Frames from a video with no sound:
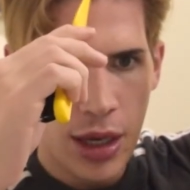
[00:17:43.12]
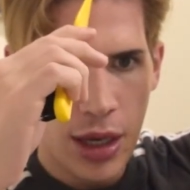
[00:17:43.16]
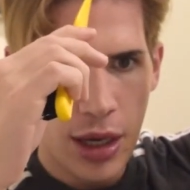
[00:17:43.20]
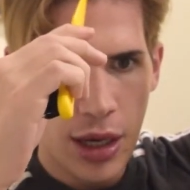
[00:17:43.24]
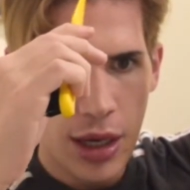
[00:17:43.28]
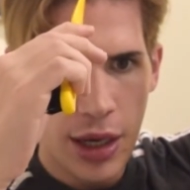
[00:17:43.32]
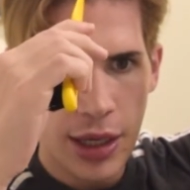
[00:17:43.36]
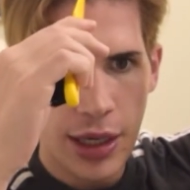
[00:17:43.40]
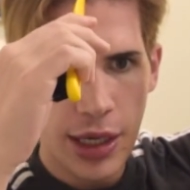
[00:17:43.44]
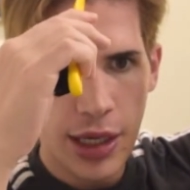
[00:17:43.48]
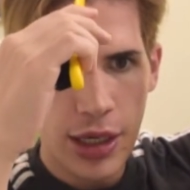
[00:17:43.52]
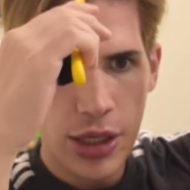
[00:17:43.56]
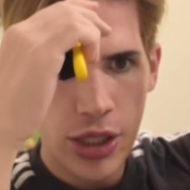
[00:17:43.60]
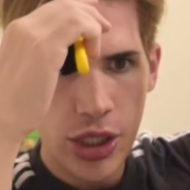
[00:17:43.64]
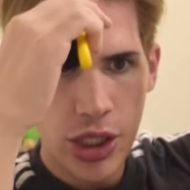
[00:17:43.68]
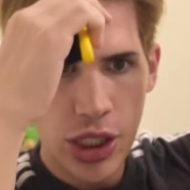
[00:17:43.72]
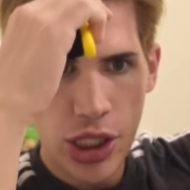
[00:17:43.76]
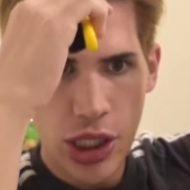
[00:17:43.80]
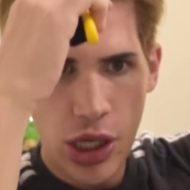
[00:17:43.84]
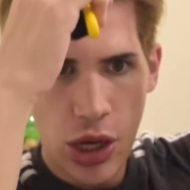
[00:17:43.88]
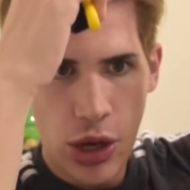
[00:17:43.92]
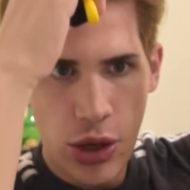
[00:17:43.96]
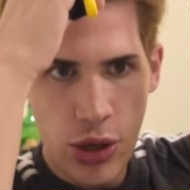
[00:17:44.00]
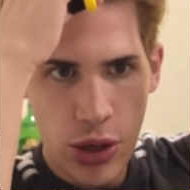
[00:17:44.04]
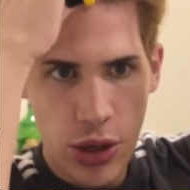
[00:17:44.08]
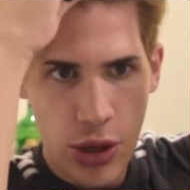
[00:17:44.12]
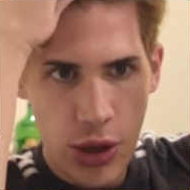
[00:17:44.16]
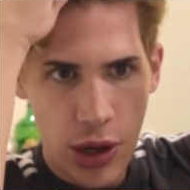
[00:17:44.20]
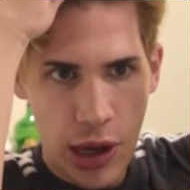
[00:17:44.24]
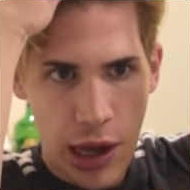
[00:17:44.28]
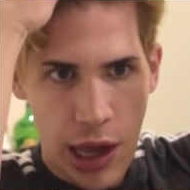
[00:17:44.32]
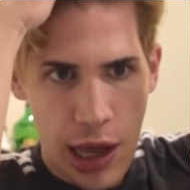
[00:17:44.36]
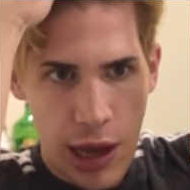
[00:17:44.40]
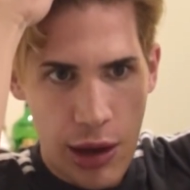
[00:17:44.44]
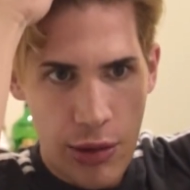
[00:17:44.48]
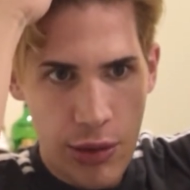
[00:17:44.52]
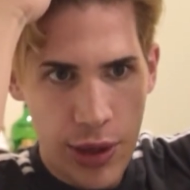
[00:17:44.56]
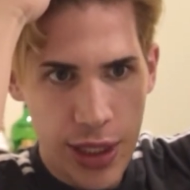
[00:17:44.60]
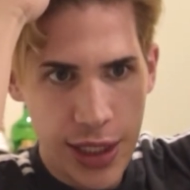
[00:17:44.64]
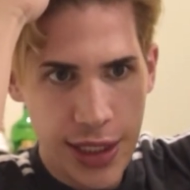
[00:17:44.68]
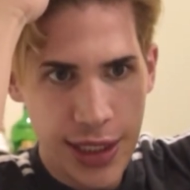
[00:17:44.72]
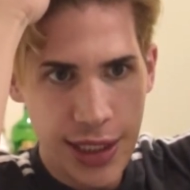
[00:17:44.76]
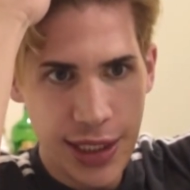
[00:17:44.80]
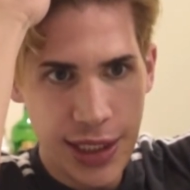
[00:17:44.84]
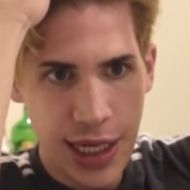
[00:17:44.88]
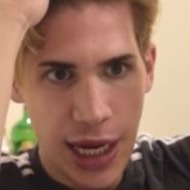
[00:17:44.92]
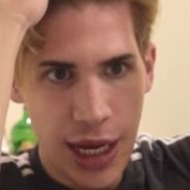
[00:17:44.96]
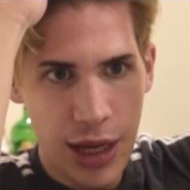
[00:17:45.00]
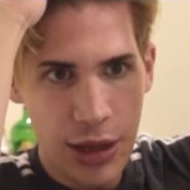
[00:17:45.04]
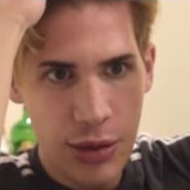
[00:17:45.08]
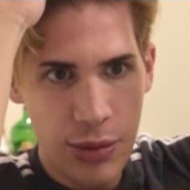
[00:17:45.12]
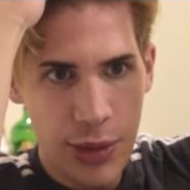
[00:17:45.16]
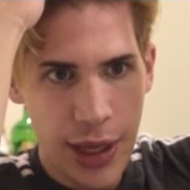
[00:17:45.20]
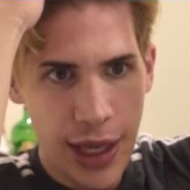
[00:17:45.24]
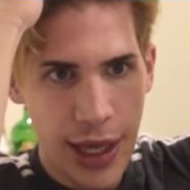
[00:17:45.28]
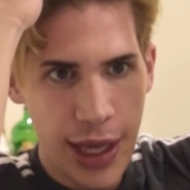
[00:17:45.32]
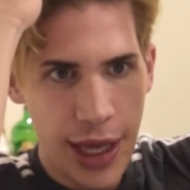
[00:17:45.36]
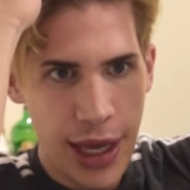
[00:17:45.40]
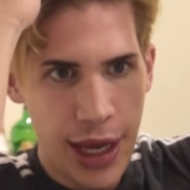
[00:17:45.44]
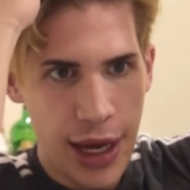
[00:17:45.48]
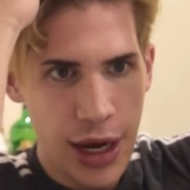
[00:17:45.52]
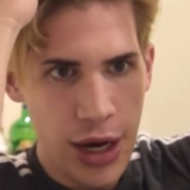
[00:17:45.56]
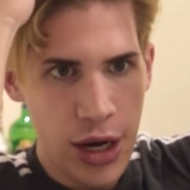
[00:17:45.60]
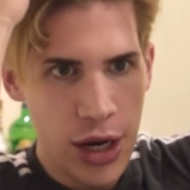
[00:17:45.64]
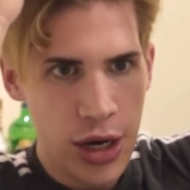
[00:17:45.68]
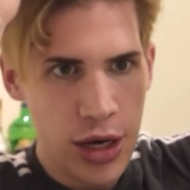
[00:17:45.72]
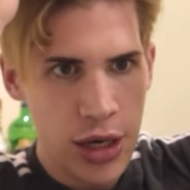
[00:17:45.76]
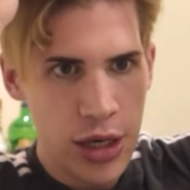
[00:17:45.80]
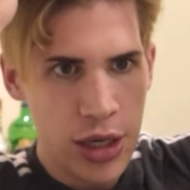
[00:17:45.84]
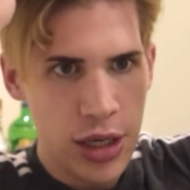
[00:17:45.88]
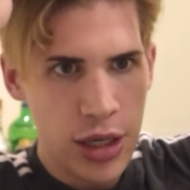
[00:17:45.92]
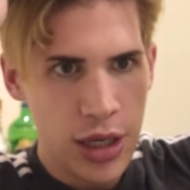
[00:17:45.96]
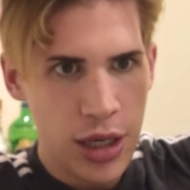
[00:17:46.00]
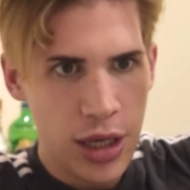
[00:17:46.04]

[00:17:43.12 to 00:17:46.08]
I didn't show you how I style my hair.